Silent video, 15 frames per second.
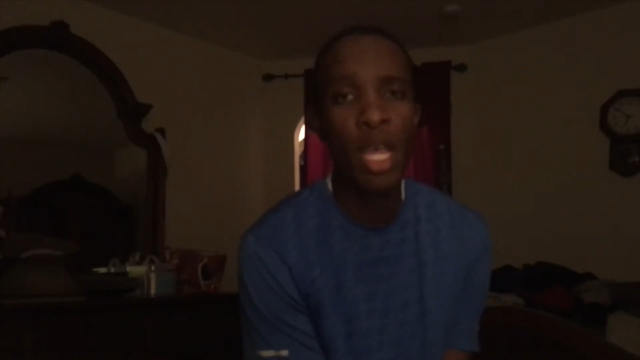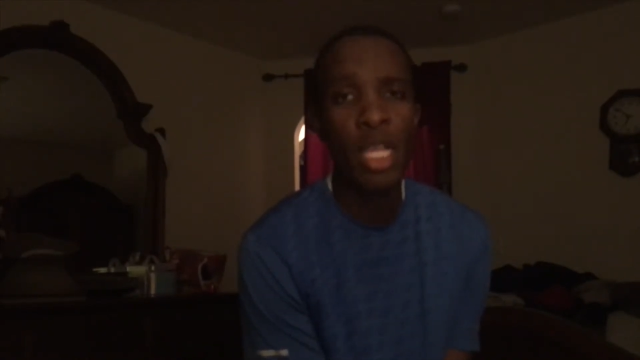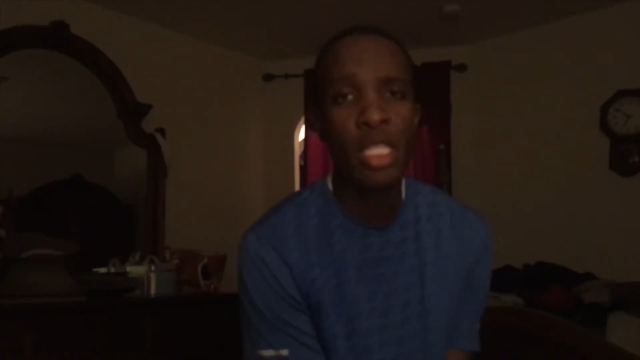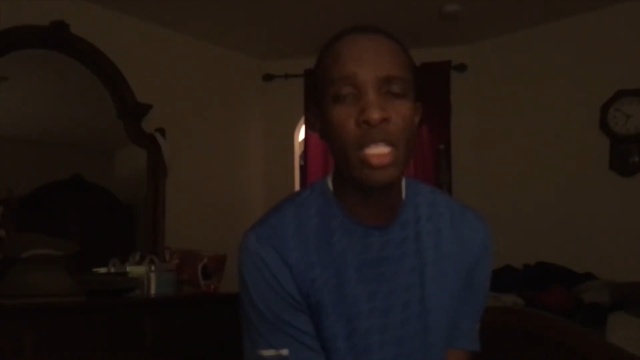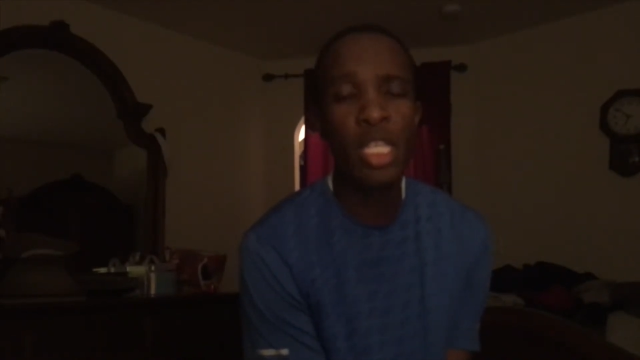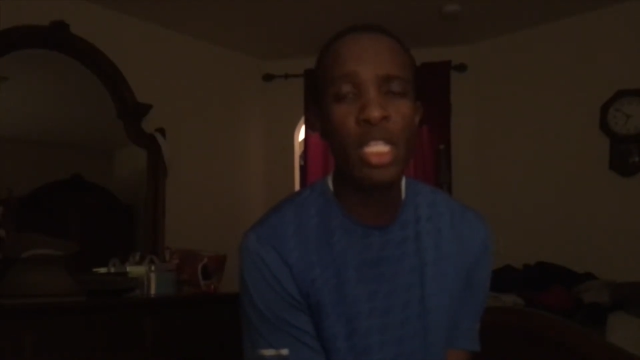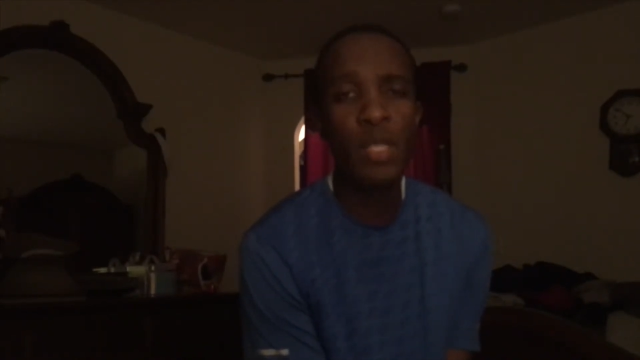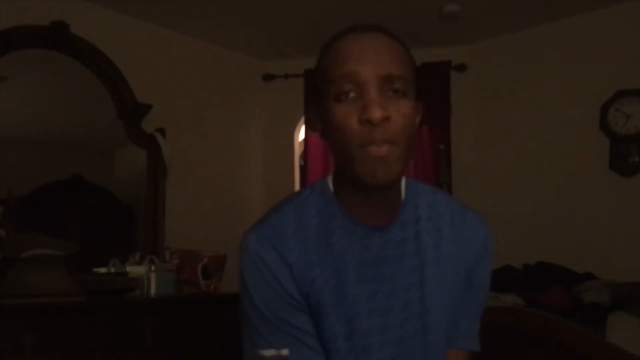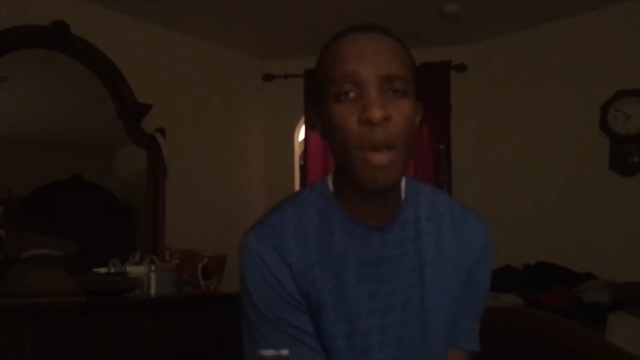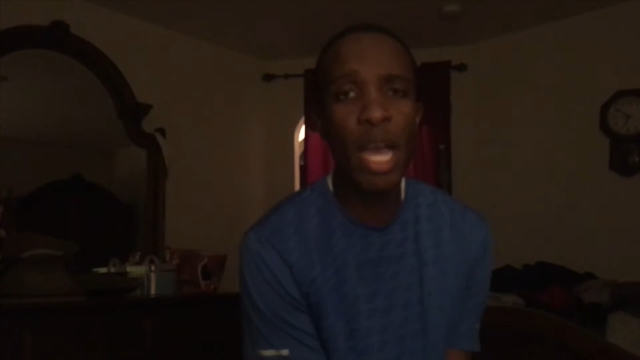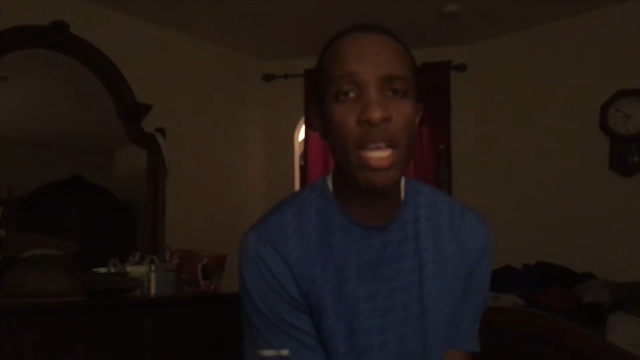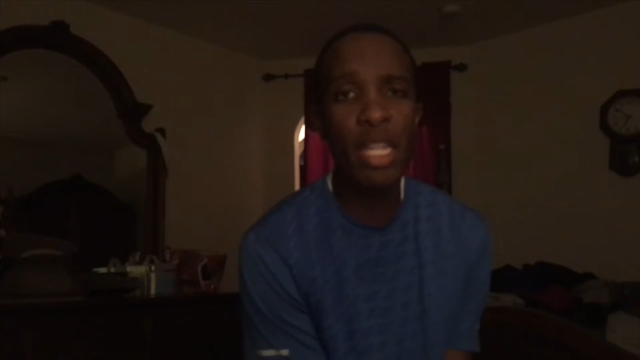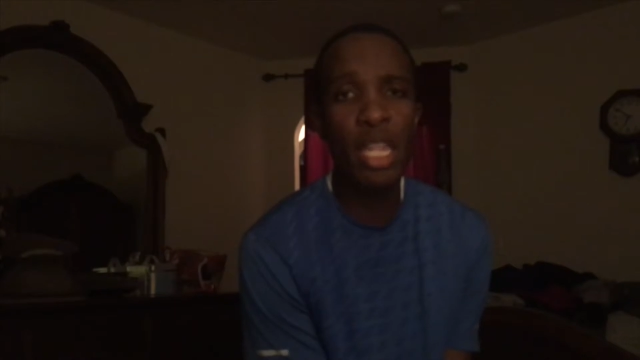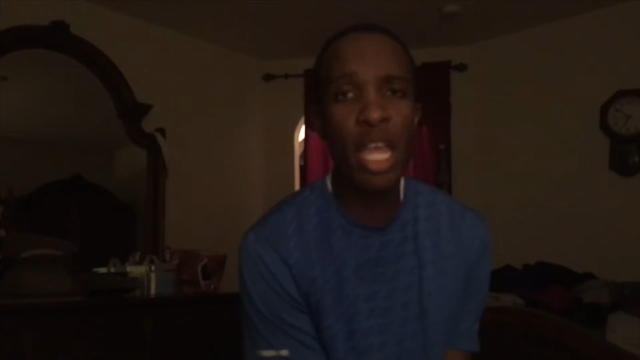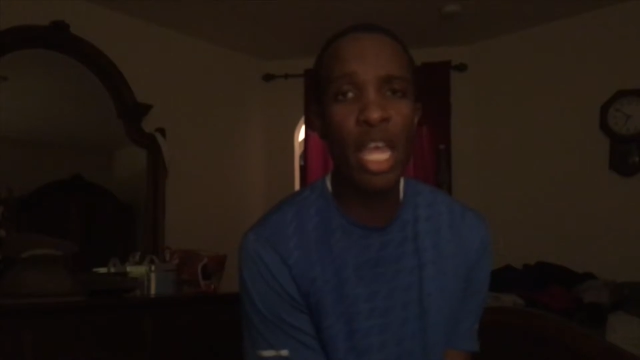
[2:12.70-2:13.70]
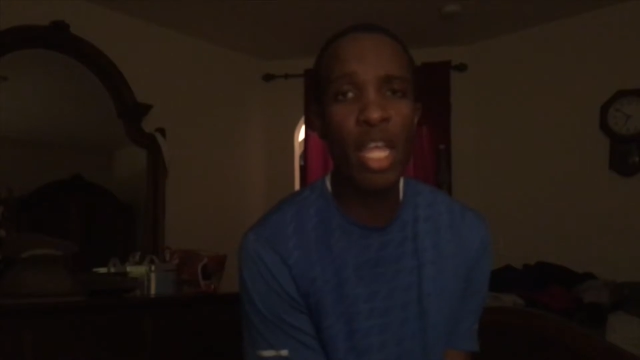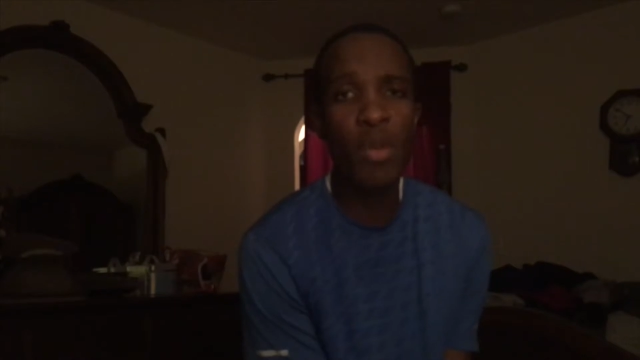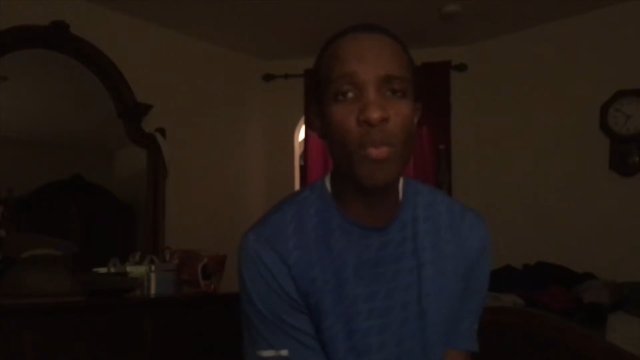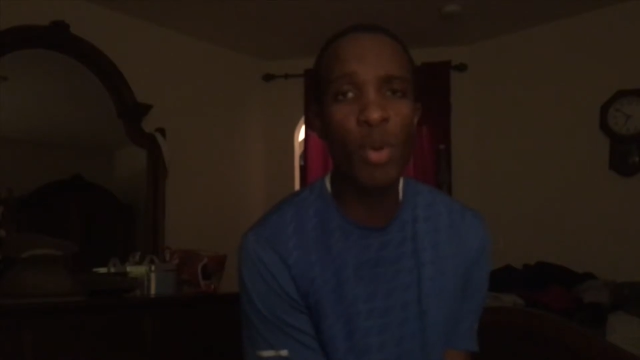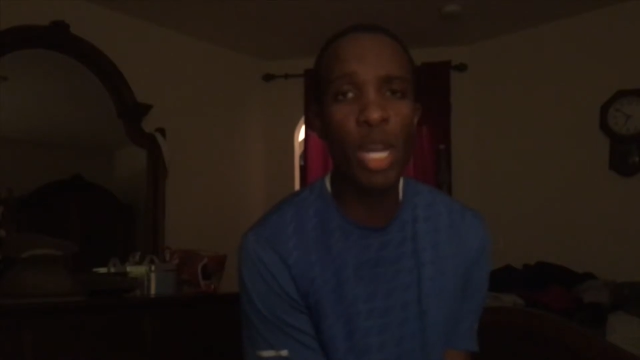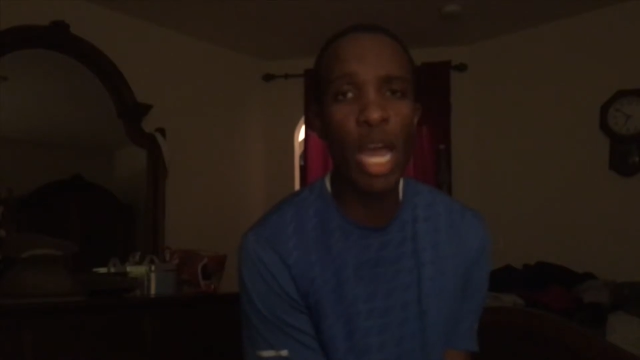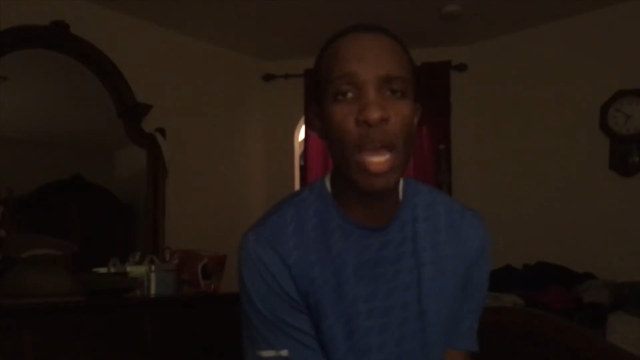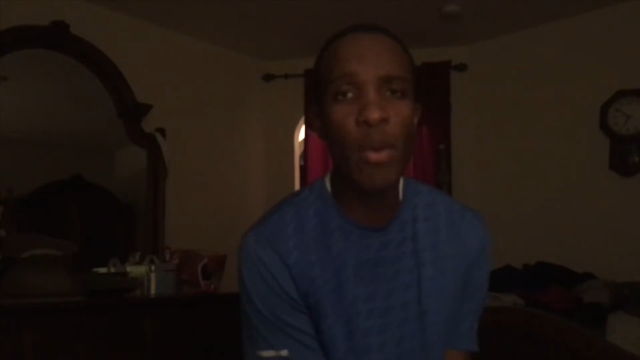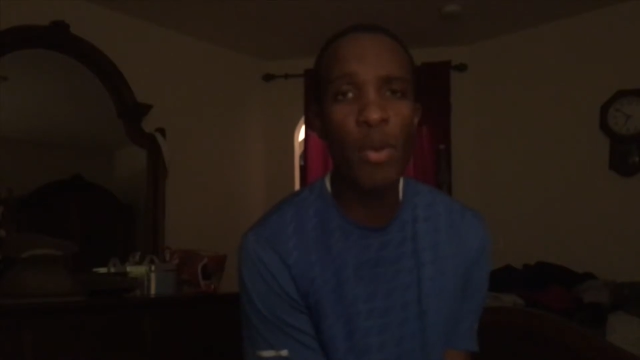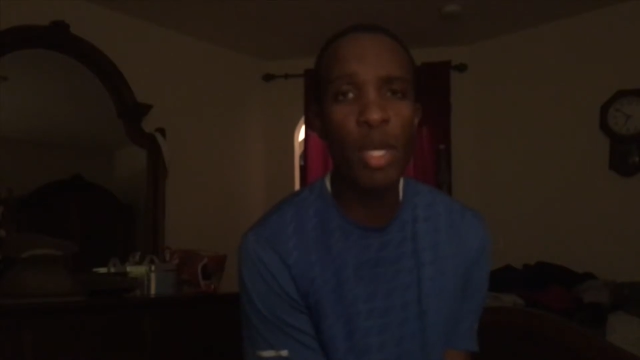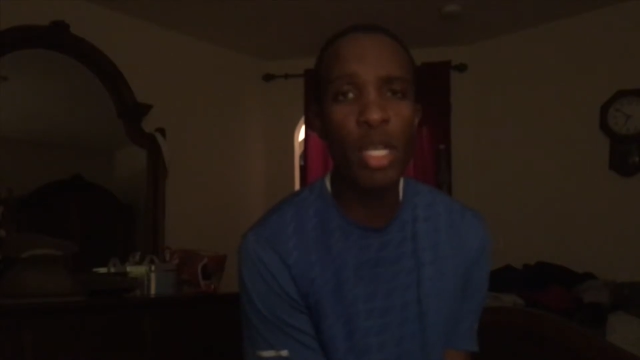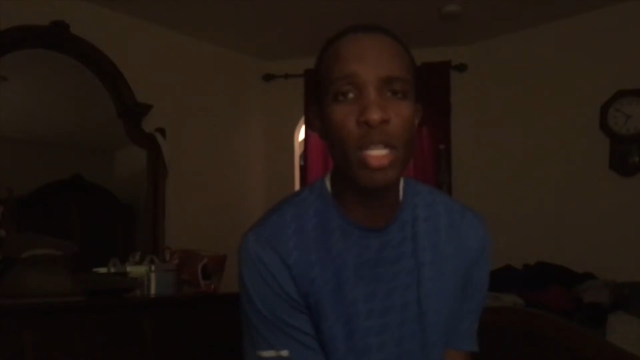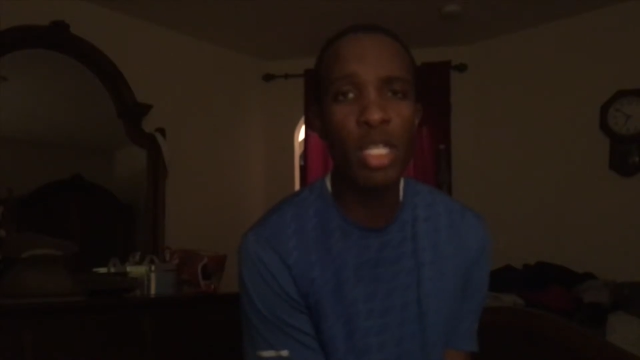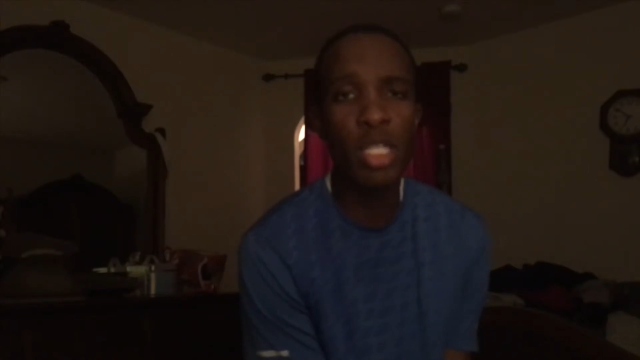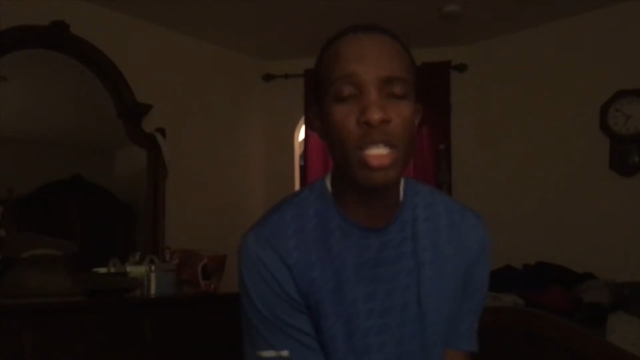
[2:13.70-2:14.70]
since back then when I
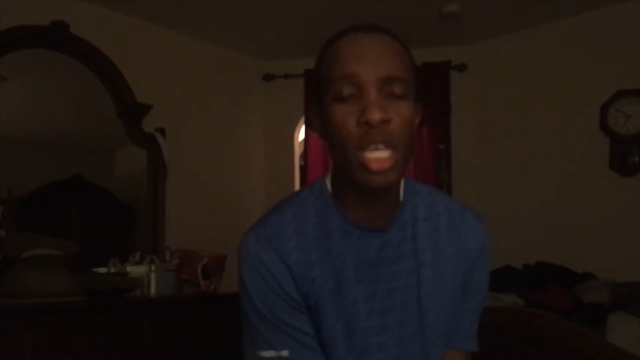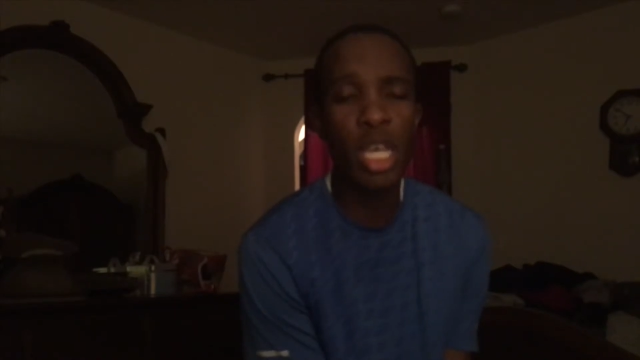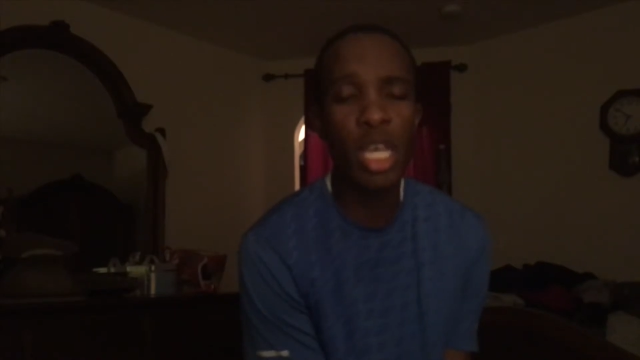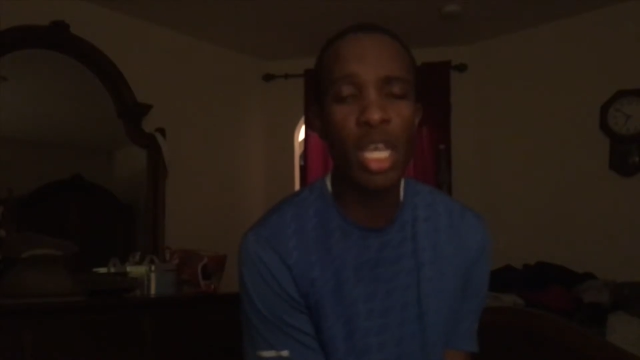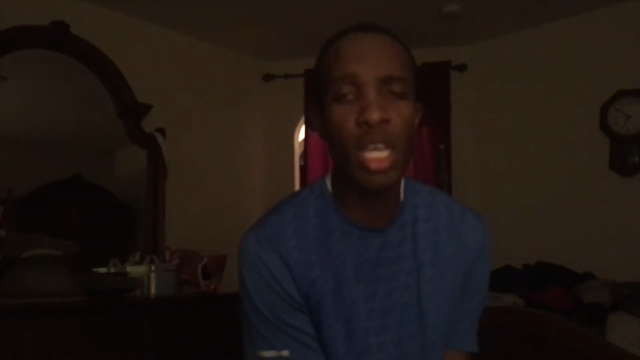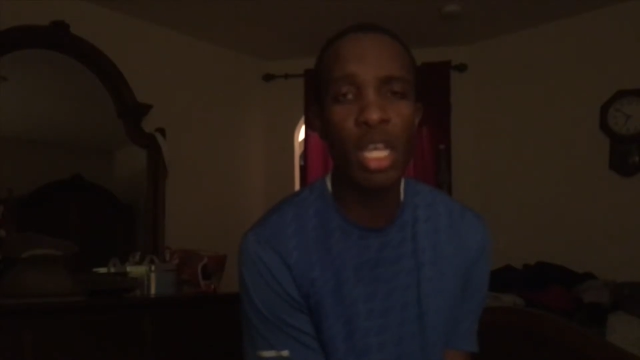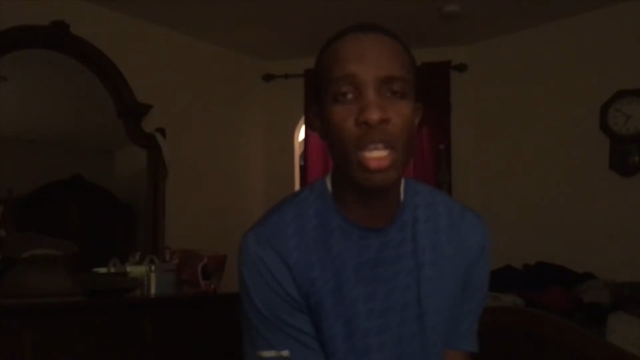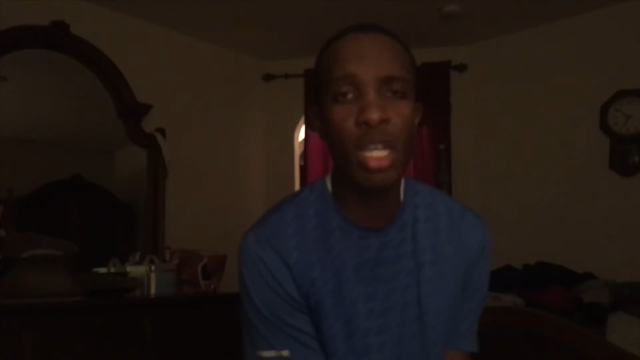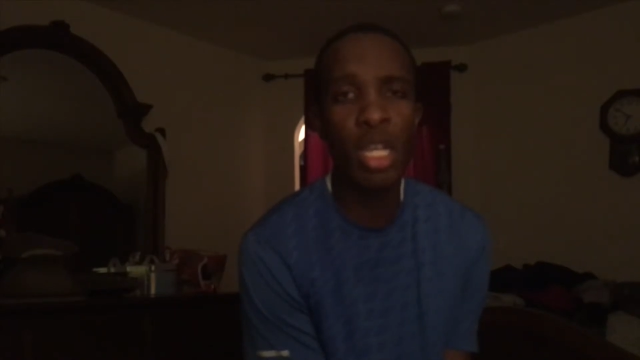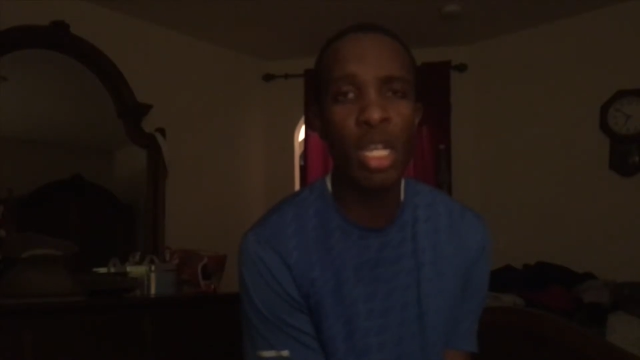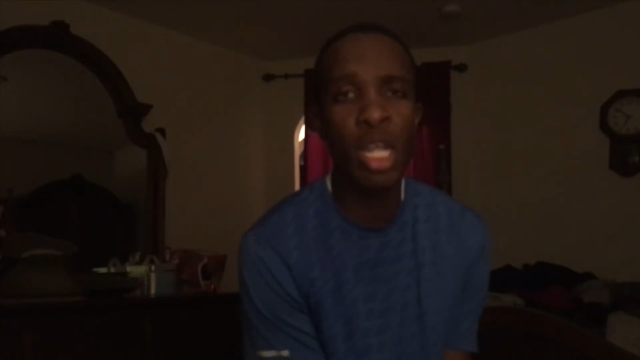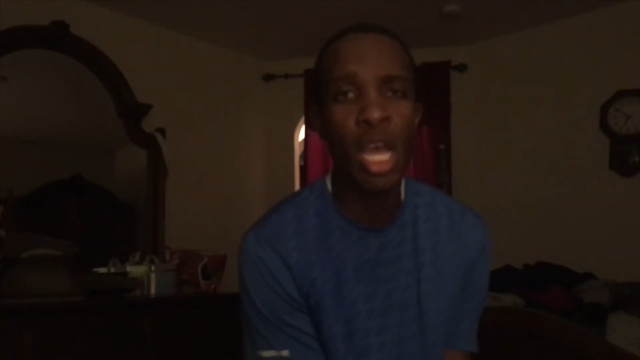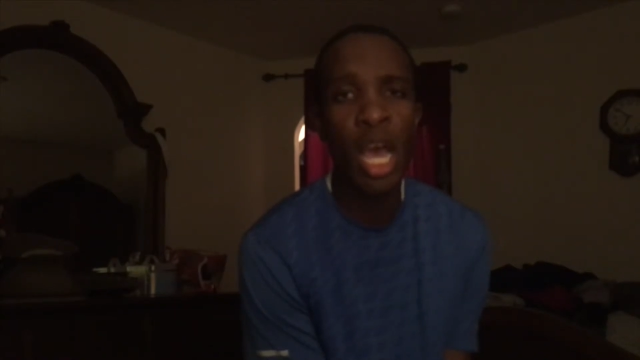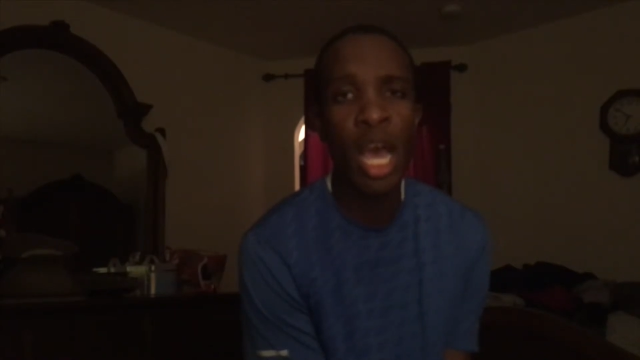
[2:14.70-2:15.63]
was in